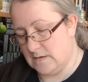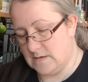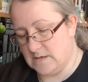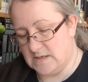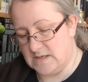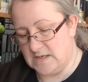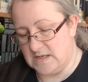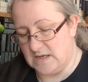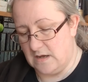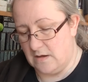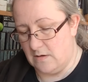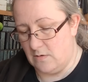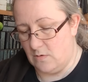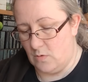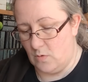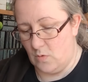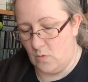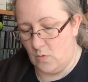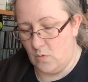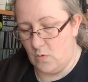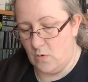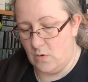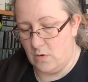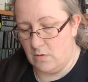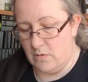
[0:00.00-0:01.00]

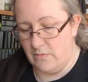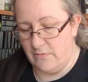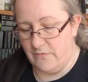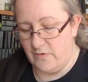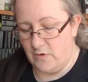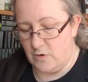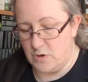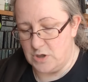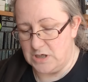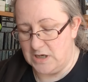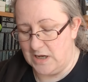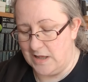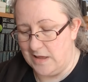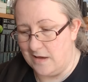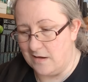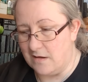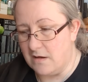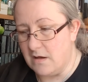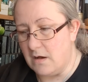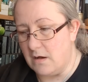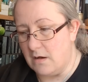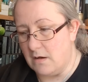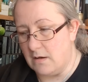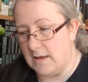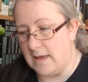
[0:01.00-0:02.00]
so unfortunately you
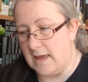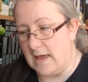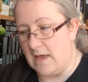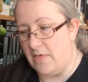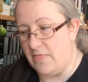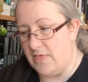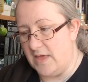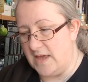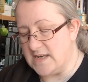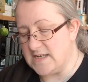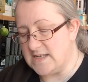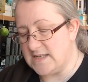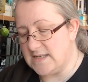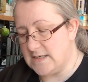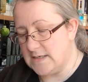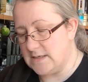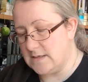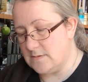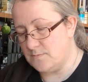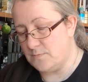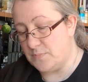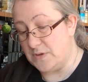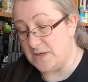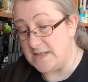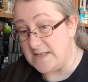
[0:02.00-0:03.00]
can't get this
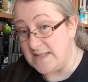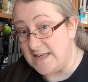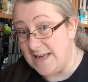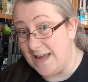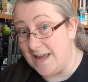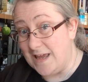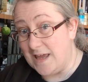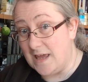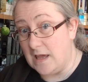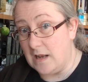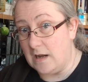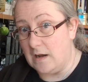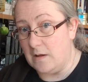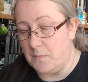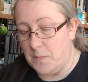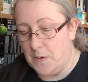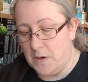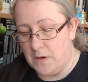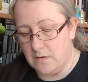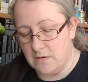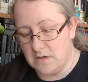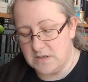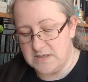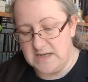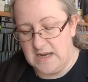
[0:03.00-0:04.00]
particular
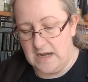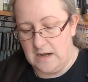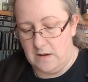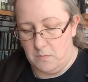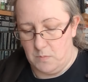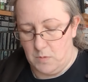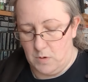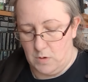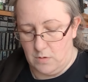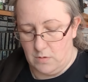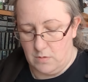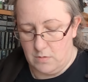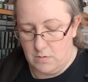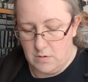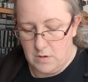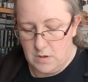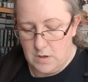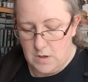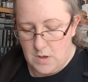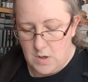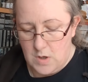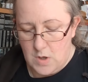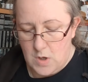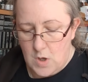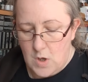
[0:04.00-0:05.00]
box anymore.
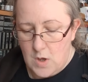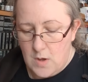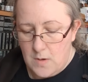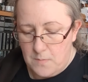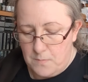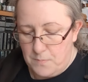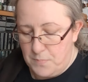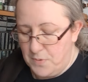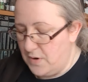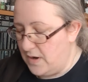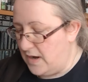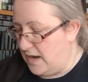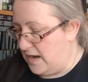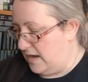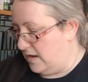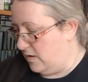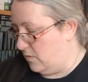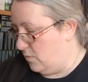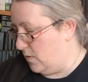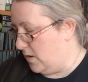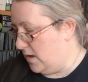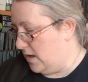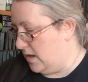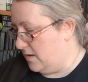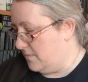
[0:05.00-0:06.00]
But
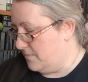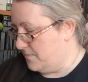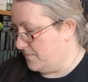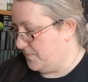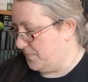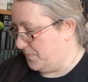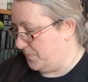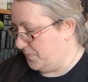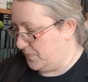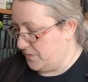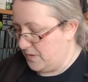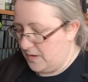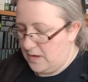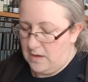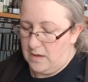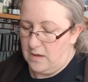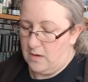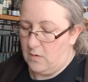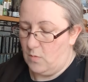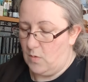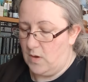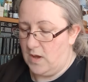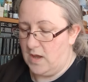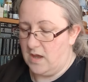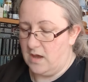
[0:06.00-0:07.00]
anyway,
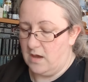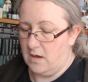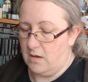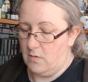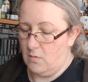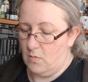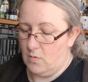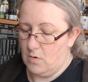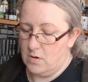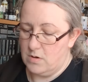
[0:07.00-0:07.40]
here we go.